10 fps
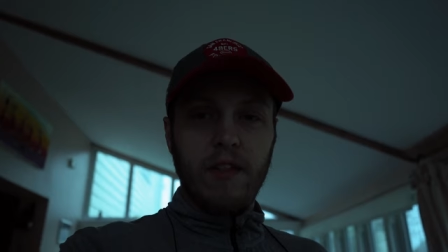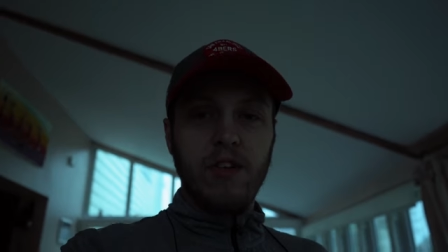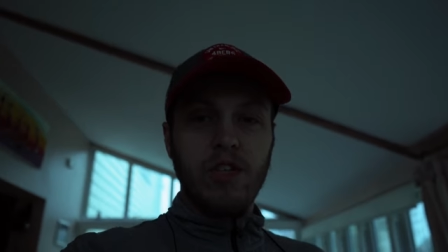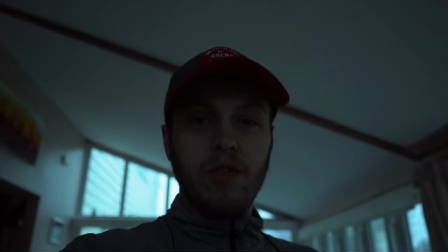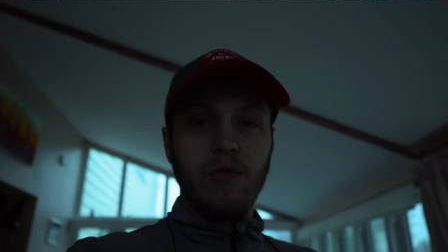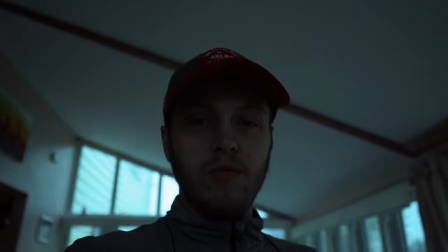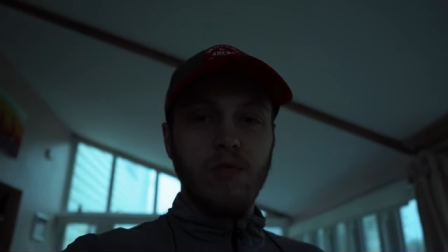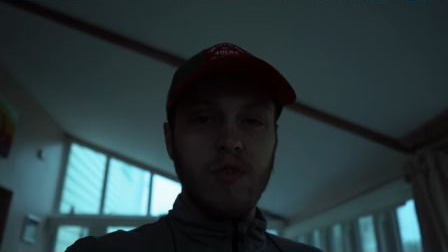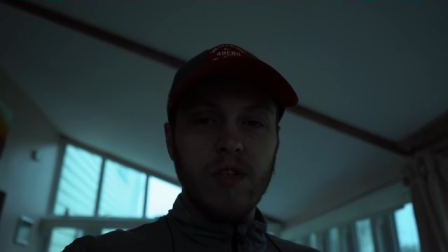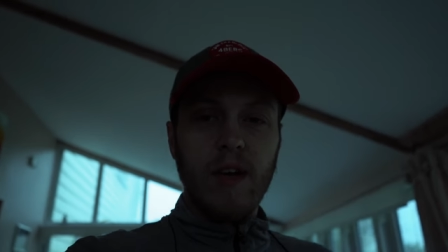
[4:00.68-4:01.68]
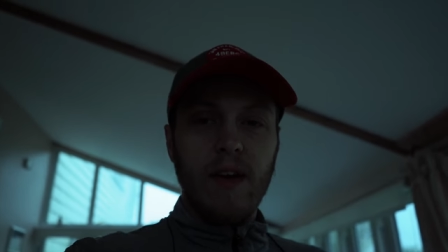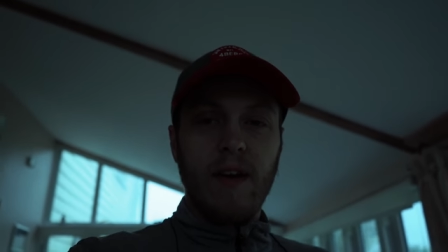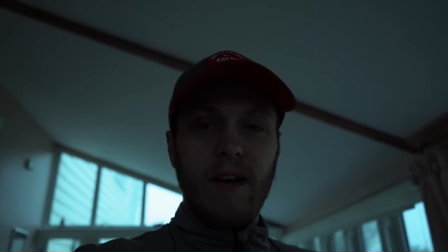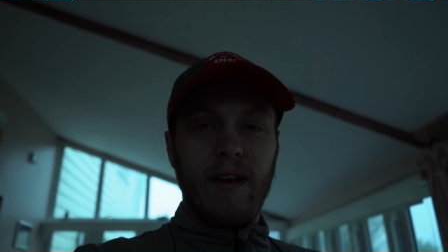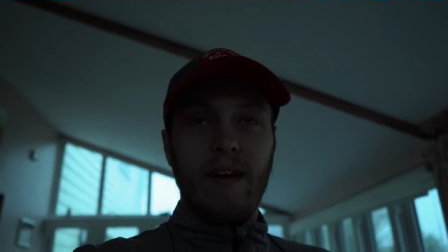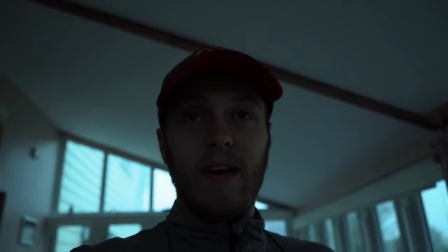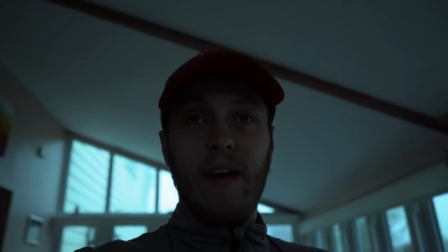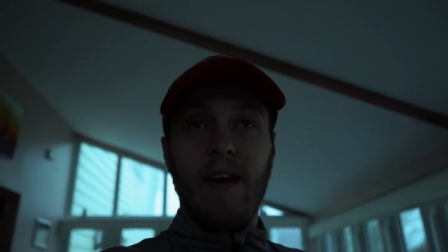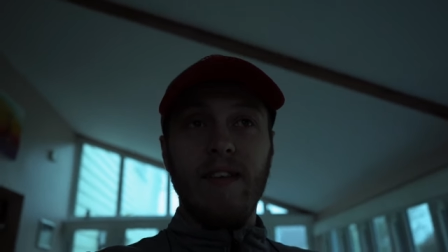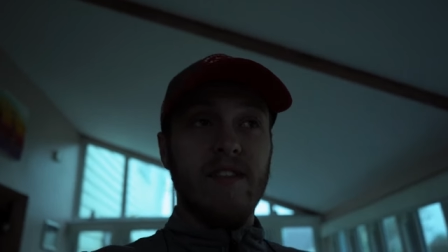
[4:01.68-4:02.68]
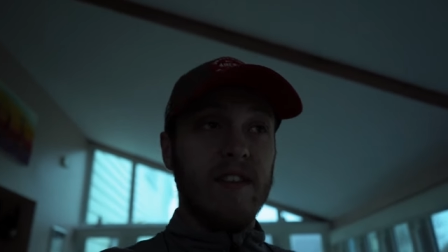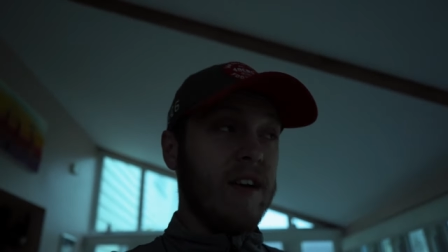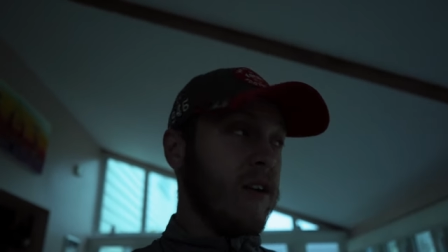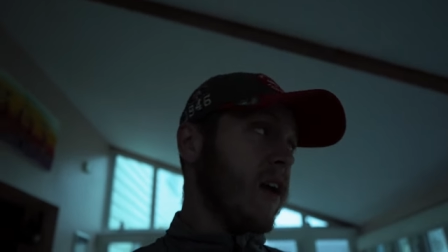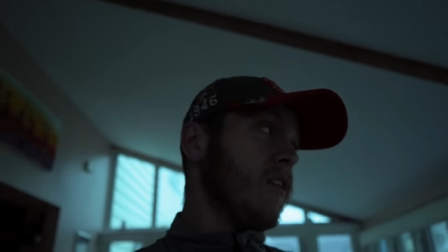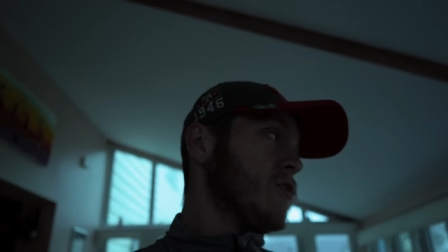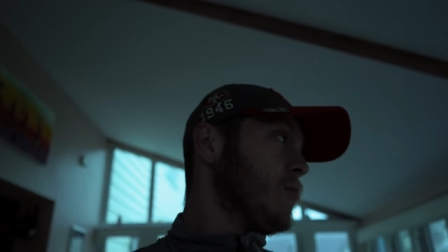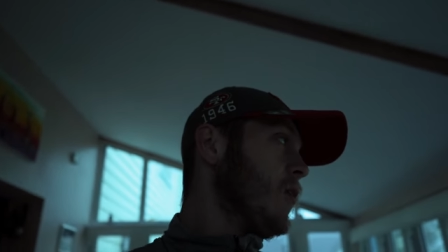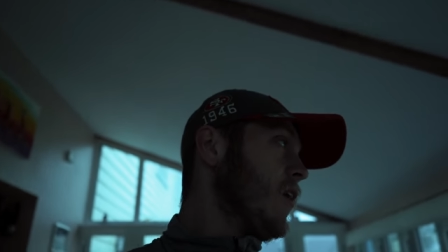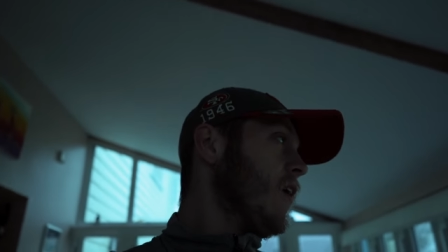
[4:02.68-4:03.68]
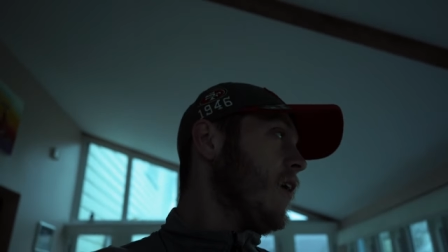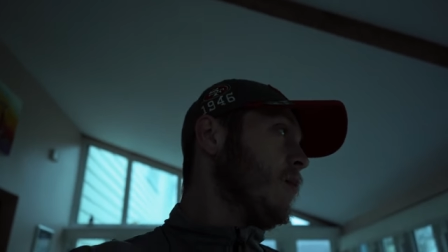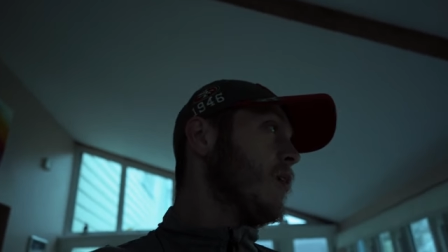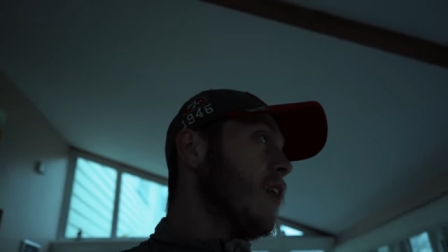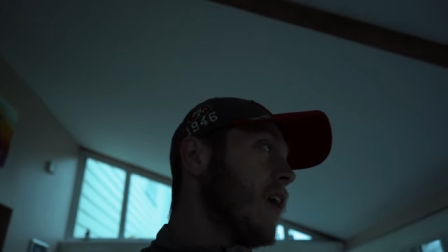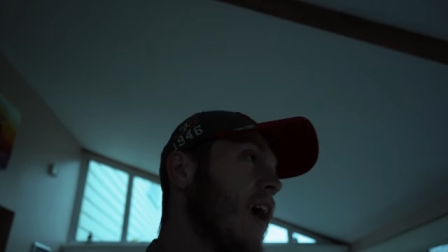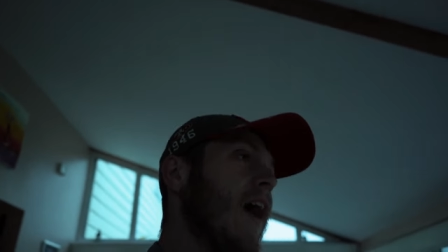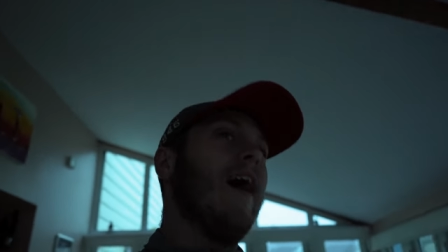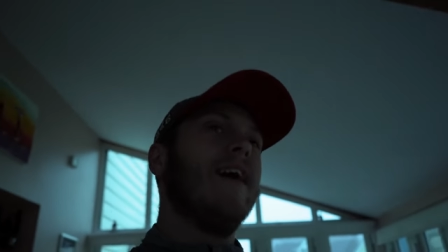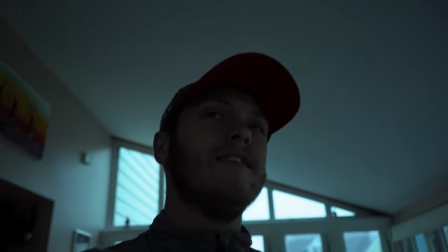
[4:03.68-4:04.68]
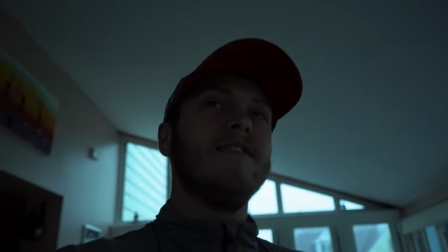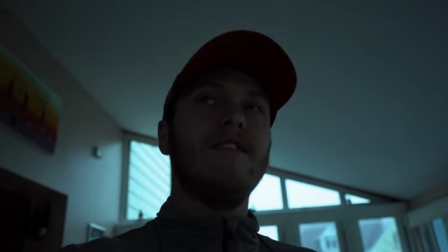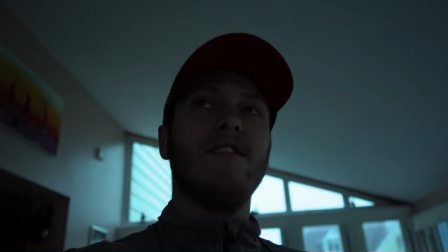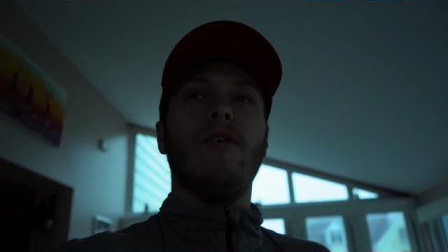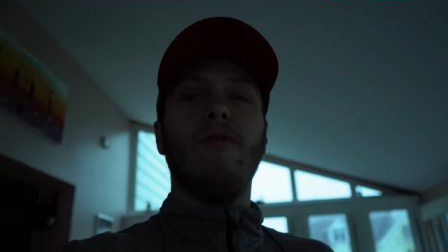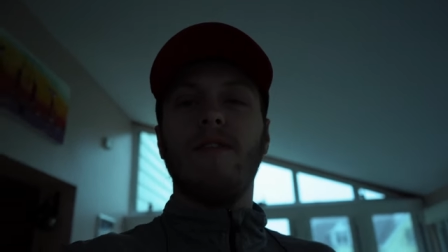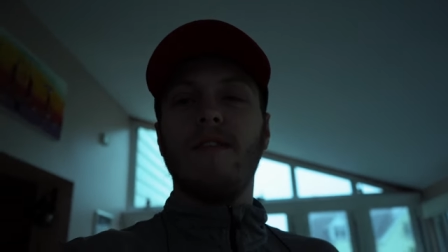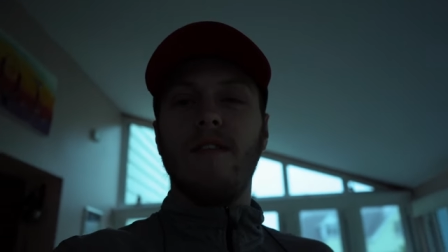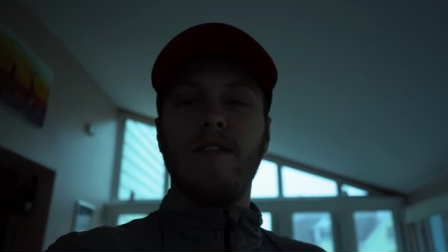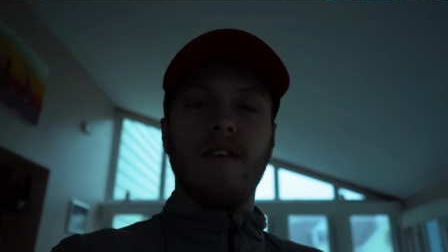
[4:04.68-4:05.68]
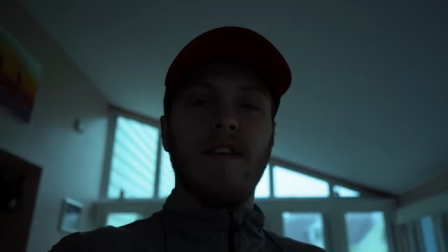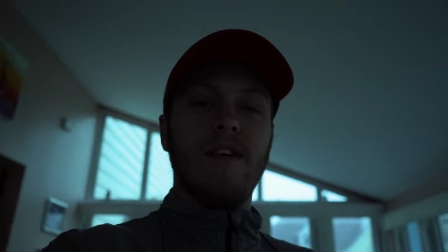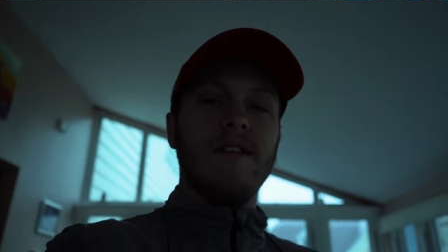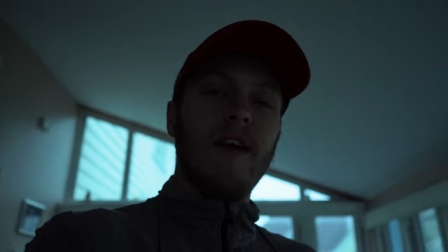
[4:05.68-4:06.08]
other shoes uh, and see how it goes. But I'm going to get soaked because it is